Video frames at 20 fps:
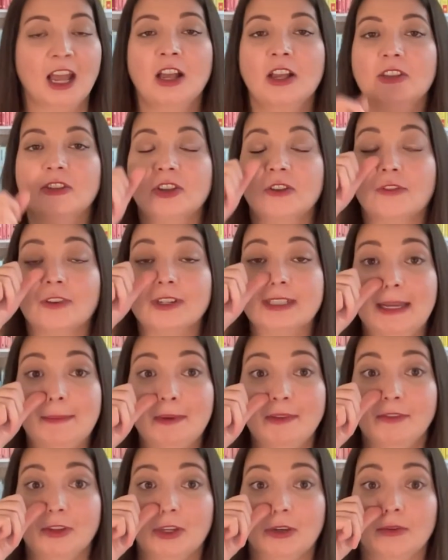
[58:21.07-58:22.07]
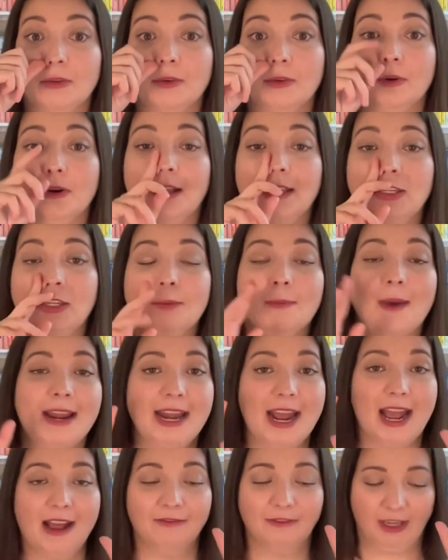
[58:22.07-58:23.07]
So for some of you, you might
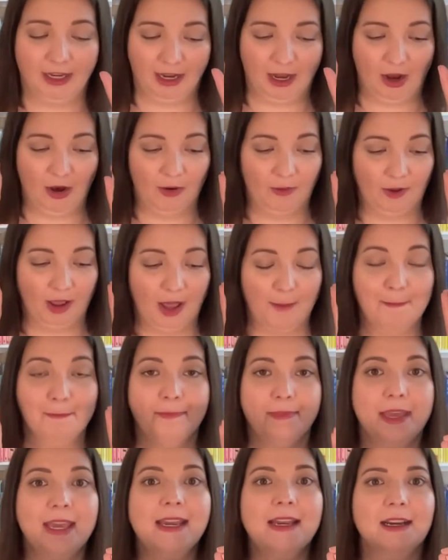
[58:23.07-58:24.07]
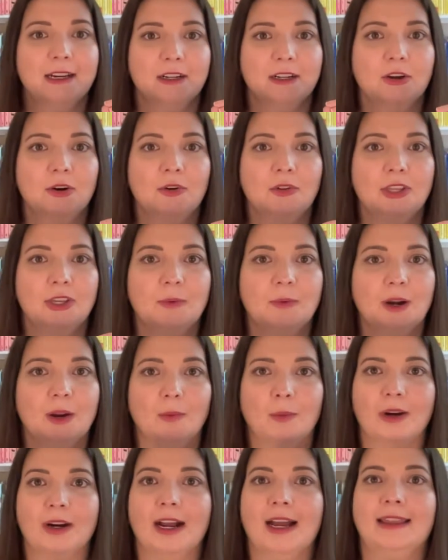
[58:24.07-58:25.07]
have like a big goal that you want to
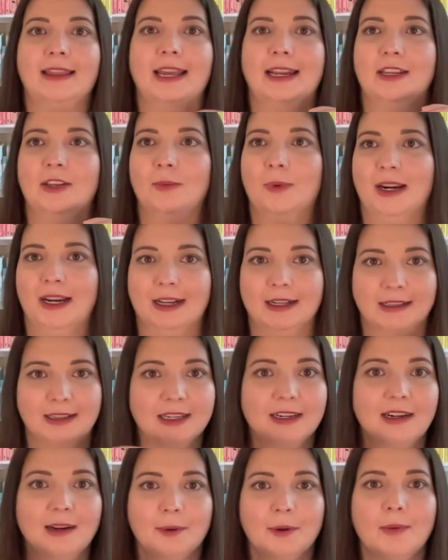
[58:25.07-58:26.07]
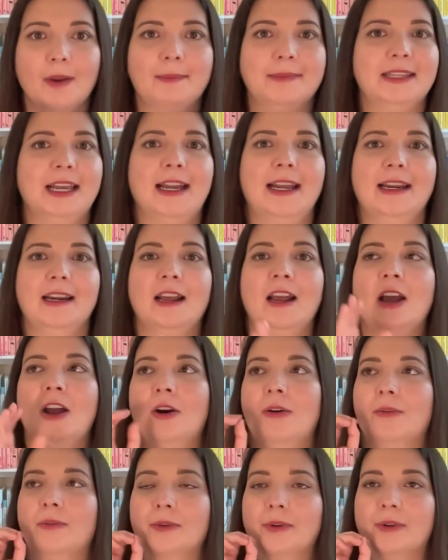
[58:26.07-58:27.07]
work on. Like you want to clean up your website
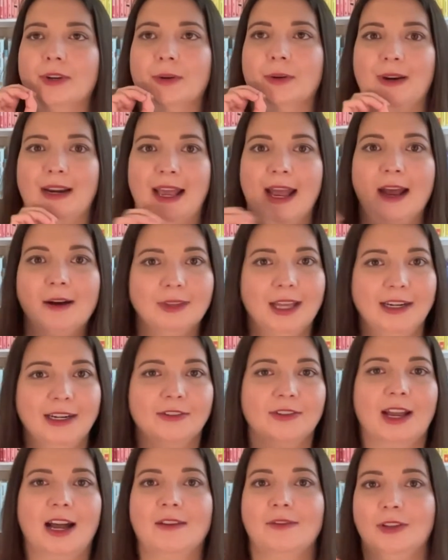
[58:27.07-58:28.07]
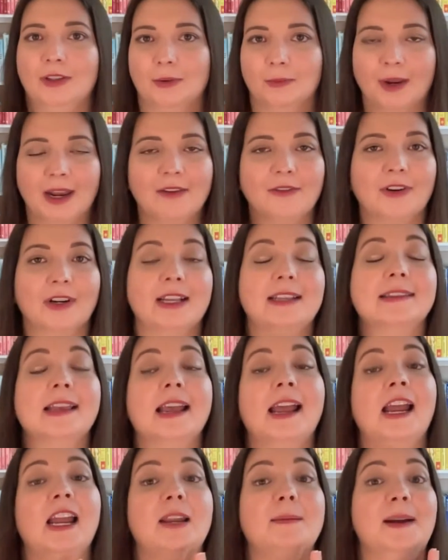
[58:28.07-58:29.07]
or you want to outline your novel or whatever it is.
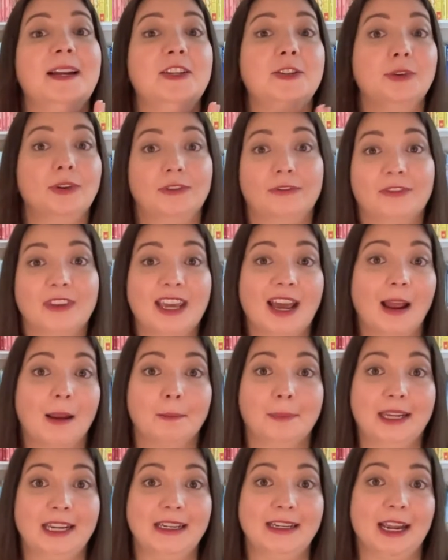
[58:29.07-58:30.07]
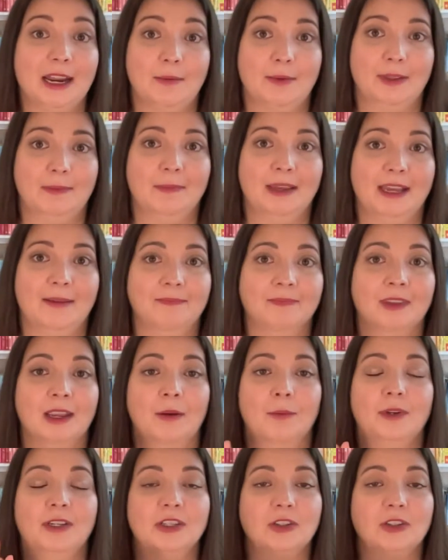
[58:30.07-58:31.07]
You might do a VIP day with me,
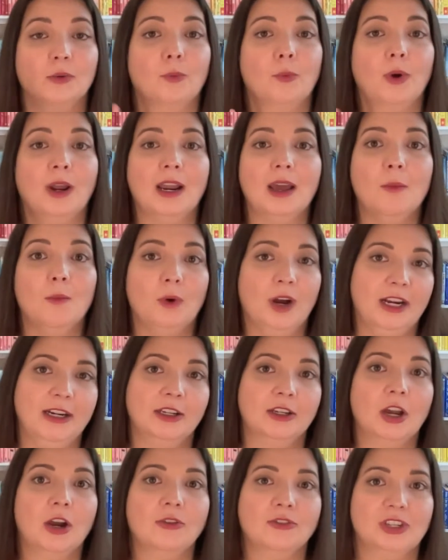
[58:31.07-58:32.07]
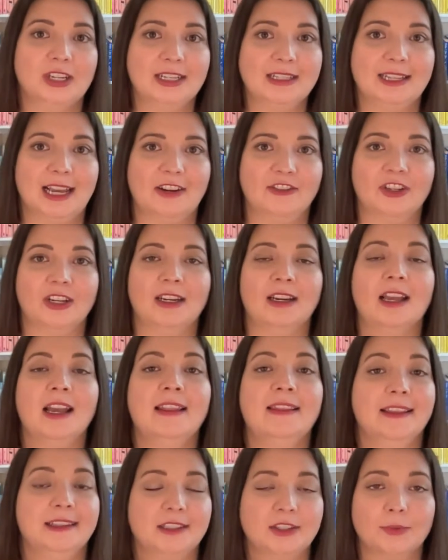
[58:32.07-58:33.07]
which is a one-on-one coaching session
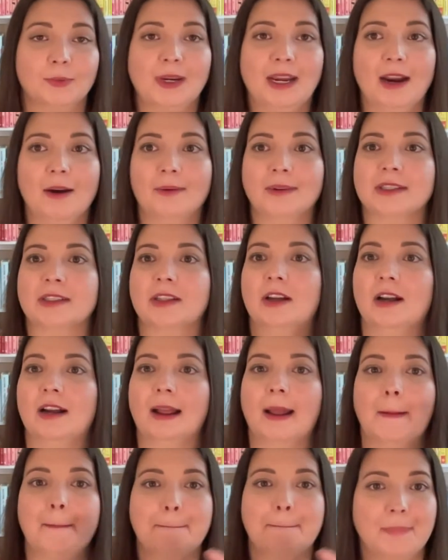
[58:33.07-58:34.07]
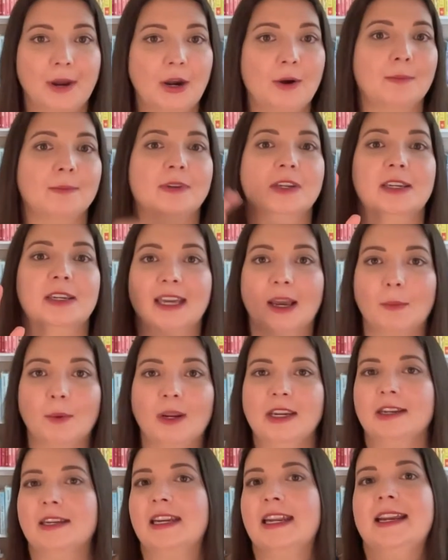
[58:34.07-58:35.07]
that's 3 hours long. Boom, you get what
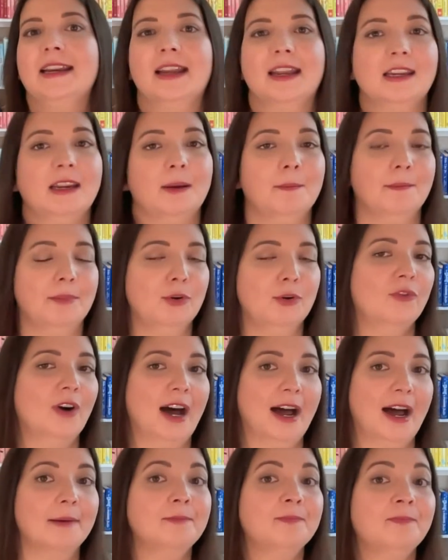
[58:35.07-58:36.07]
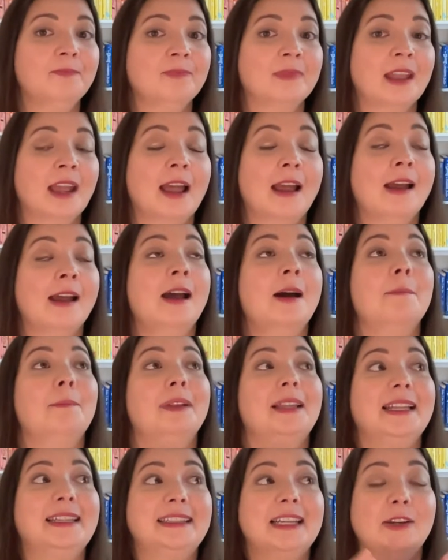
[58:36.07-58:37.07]
you need and you move on. But
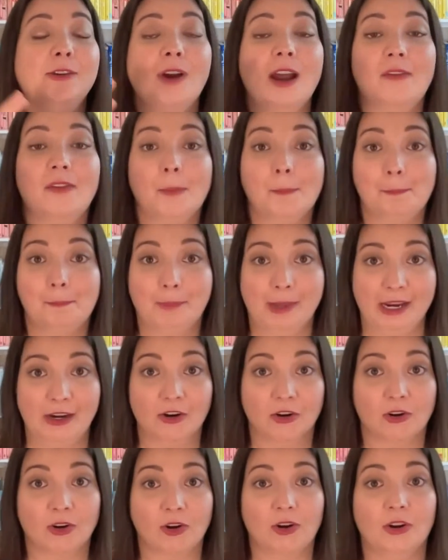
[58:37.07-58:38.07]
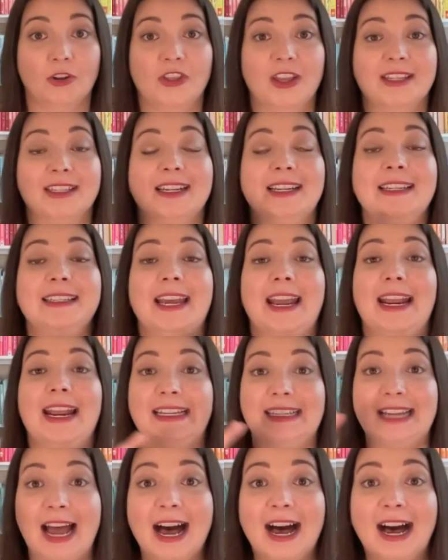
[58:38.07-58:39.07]
let's say you have a bigger goal that's going to take
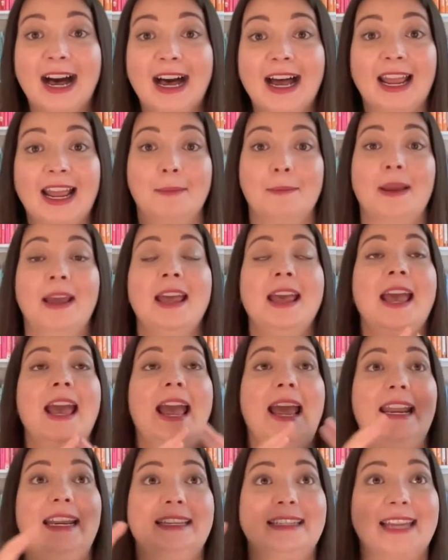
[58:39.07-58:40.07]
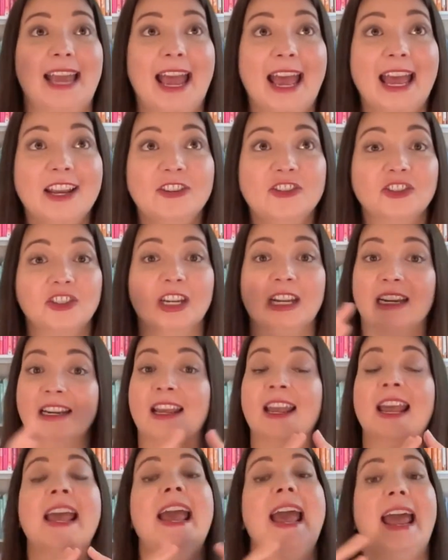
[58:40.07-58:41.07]
time and attention
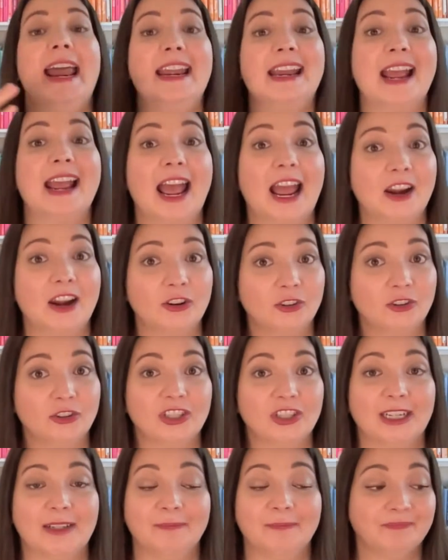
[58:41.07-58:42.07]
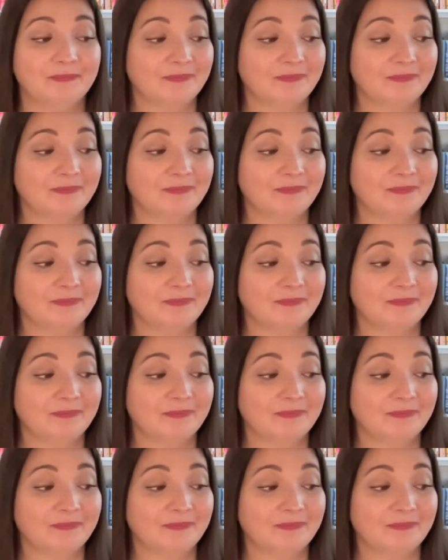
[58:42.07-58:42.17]
and energy.